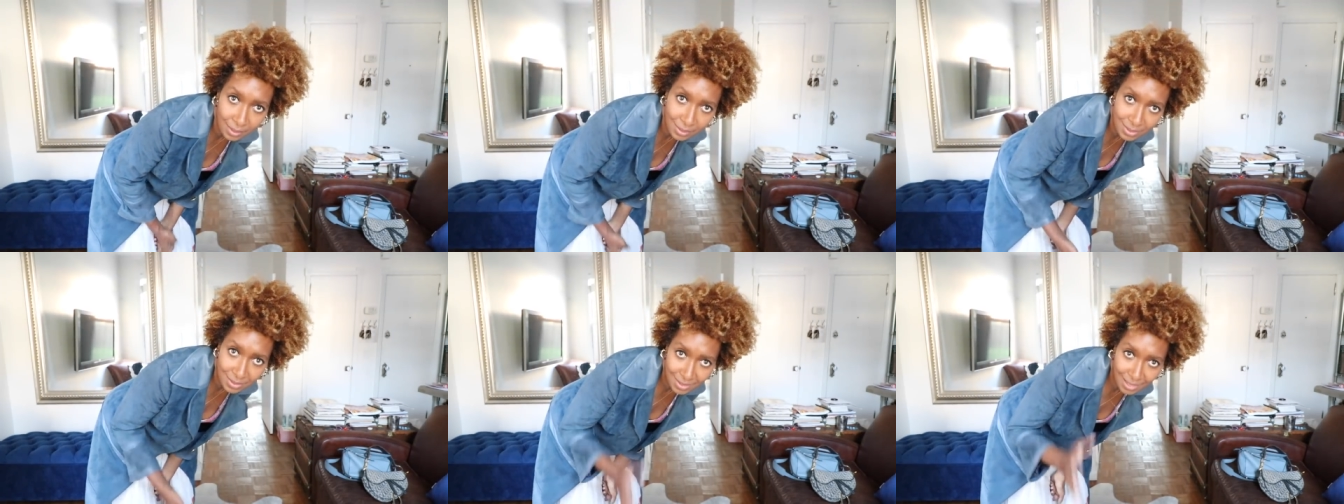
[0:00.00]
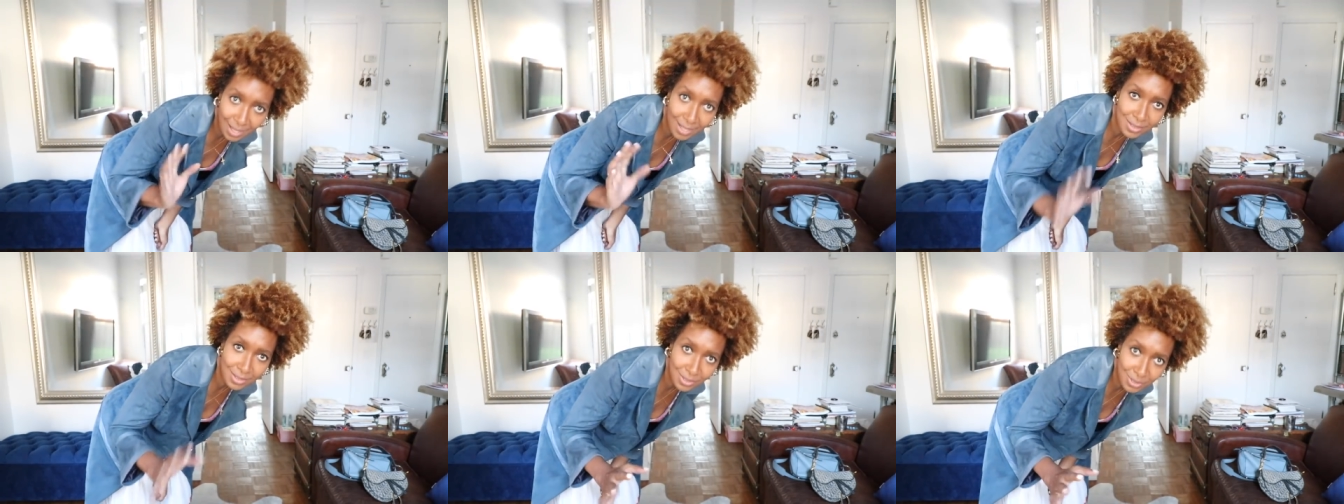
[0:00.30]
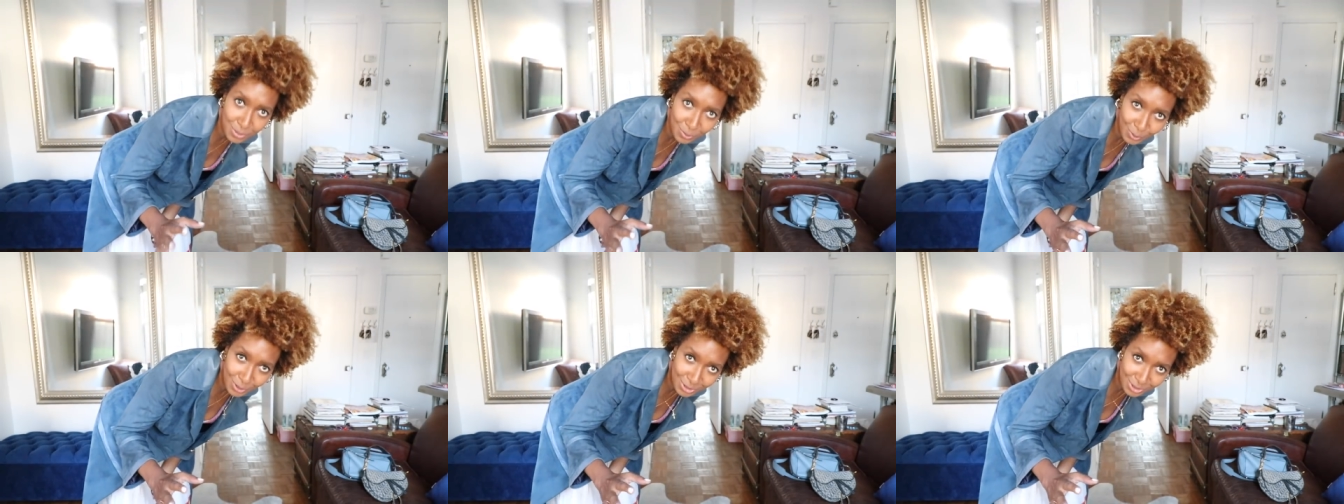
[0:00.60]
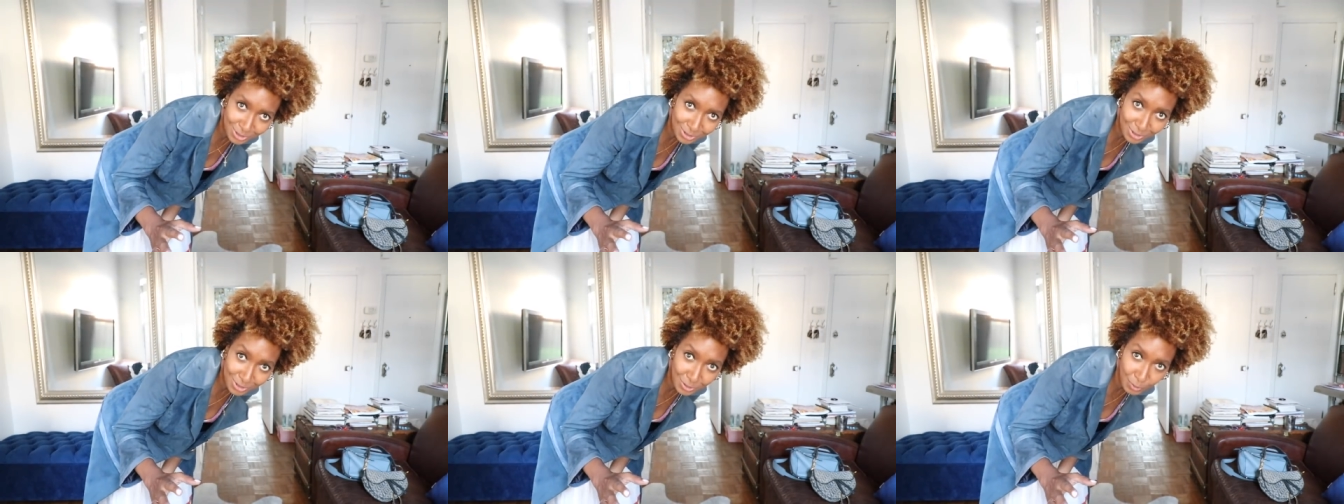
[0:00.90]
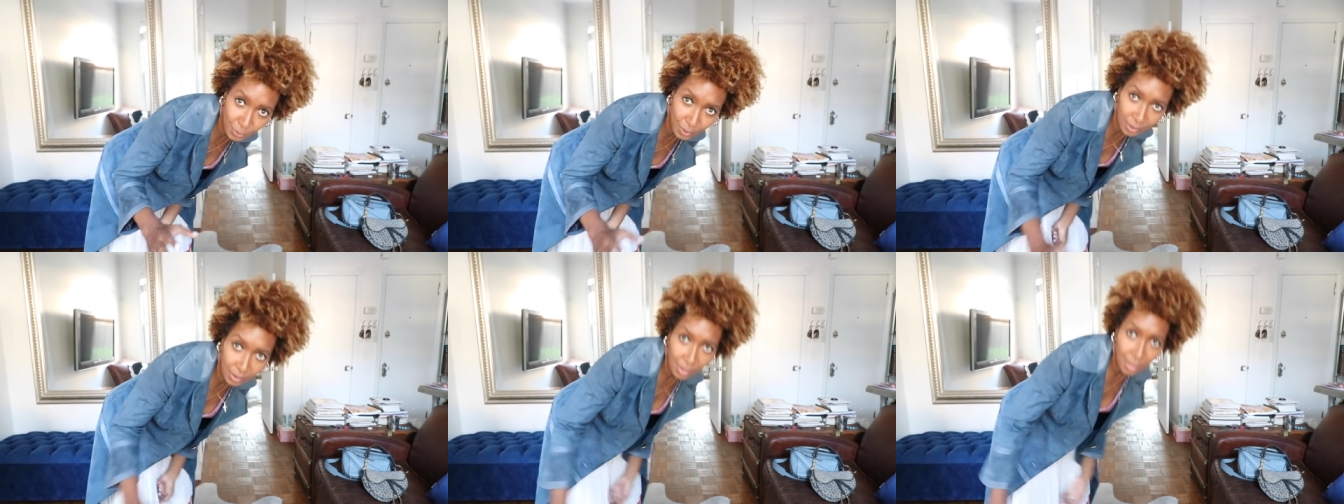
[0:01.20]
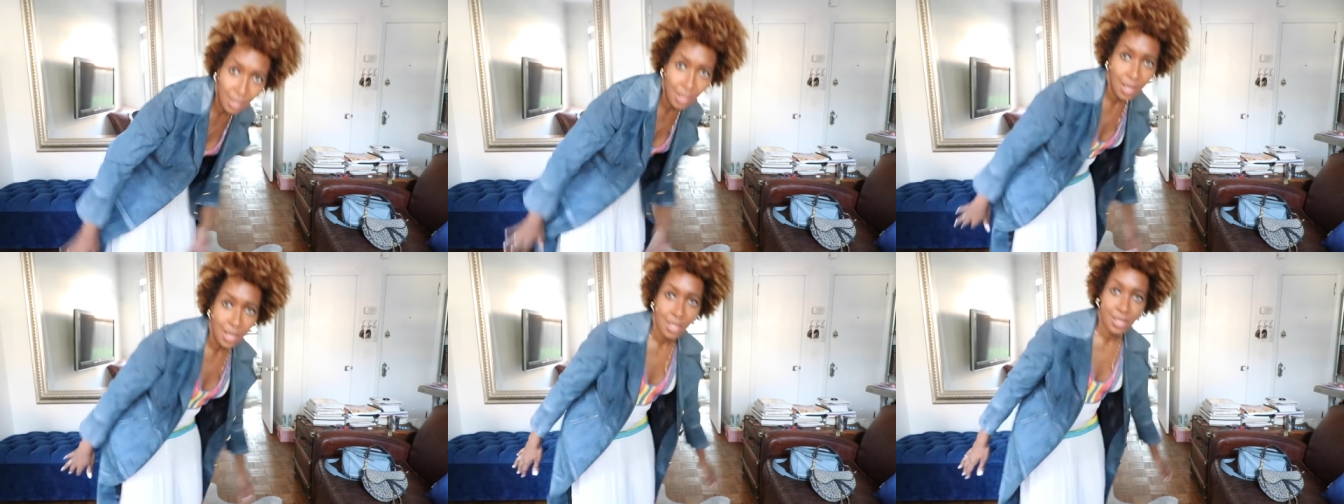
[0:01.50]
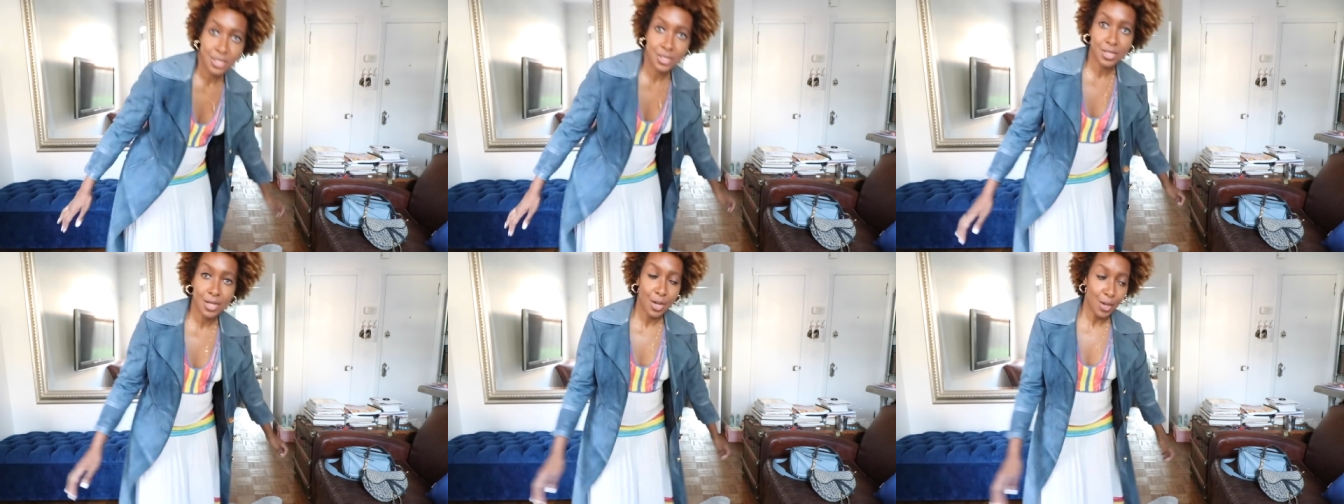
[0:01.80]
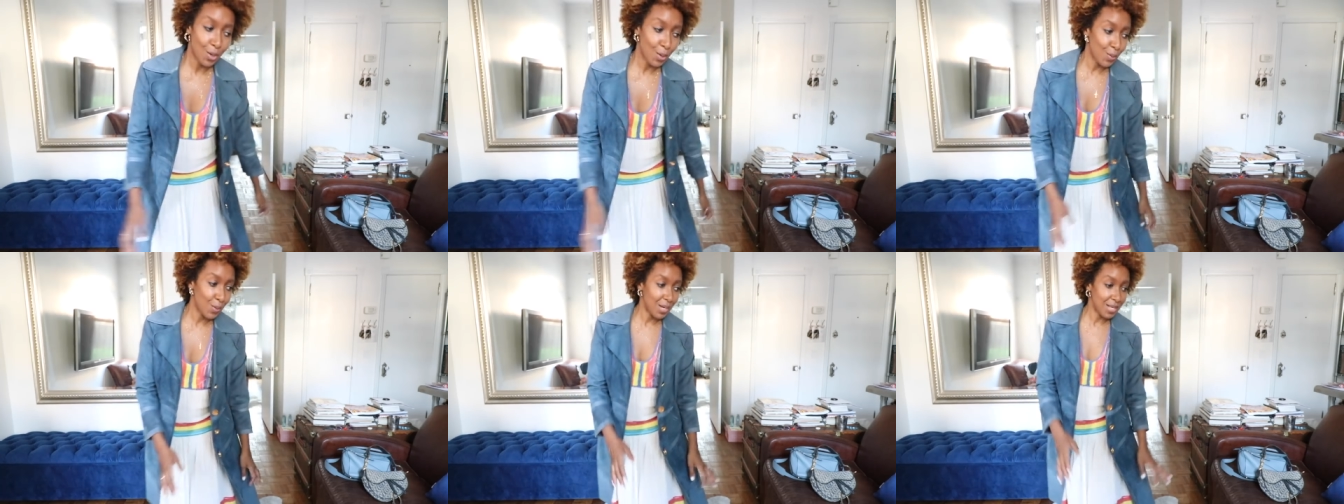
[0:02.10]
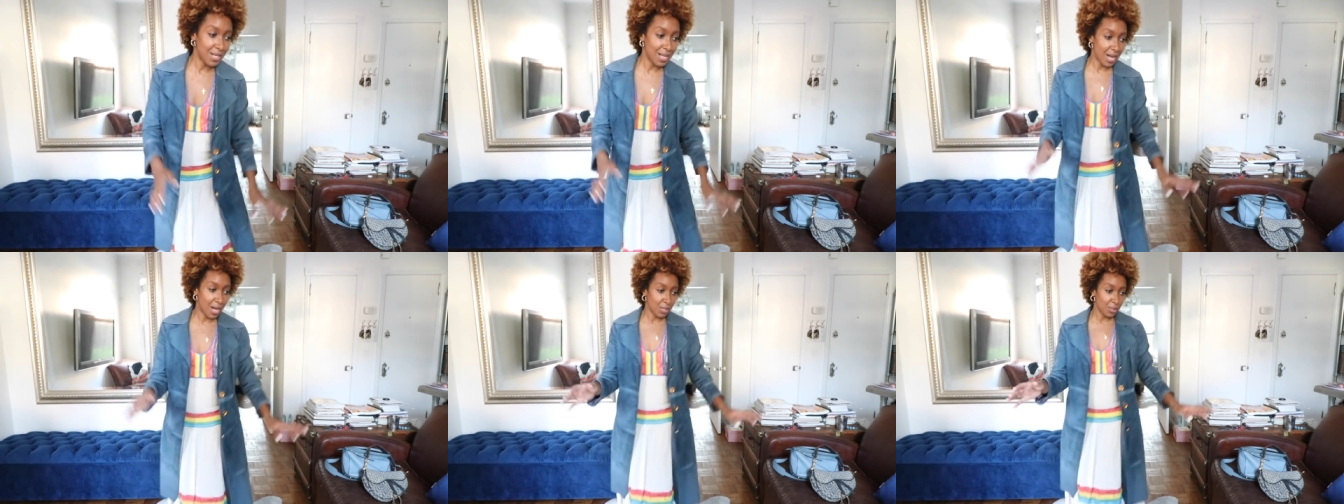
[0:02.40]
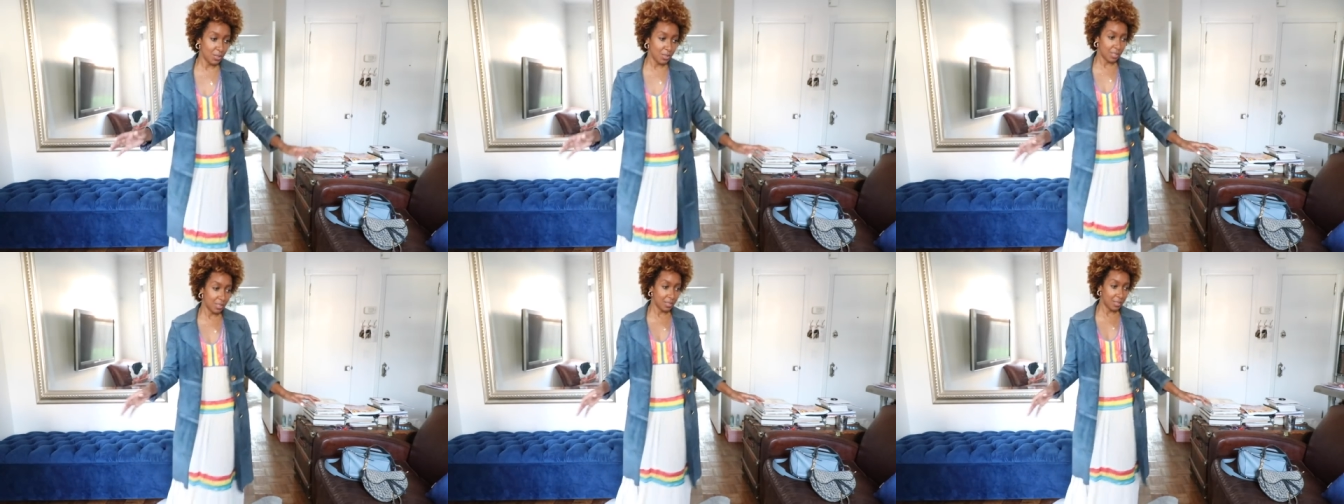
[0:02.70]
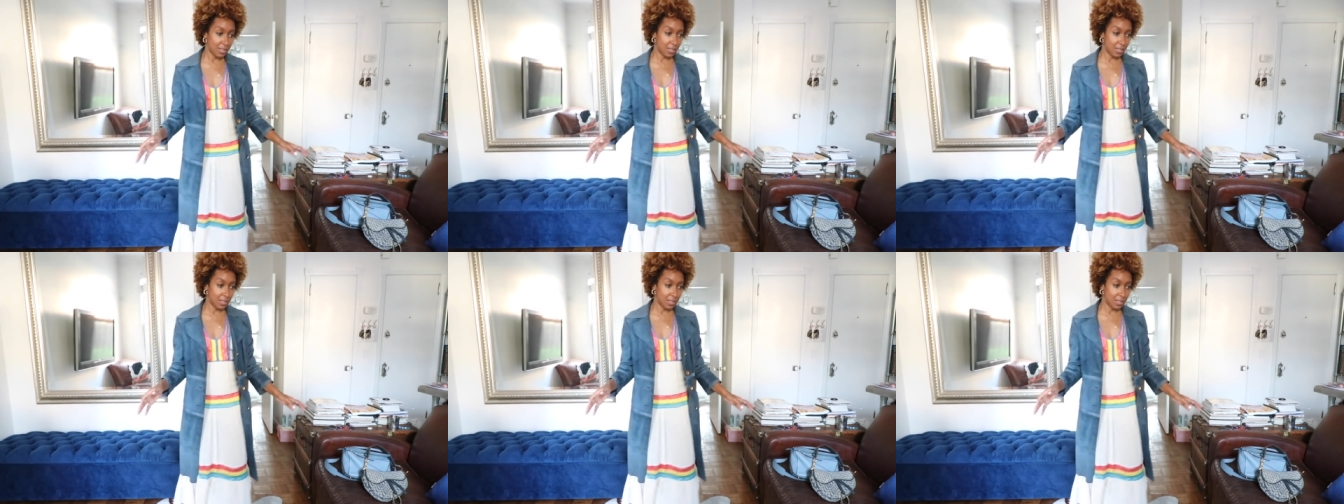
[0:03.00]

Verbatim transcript: I just had to switch to this one. So now you can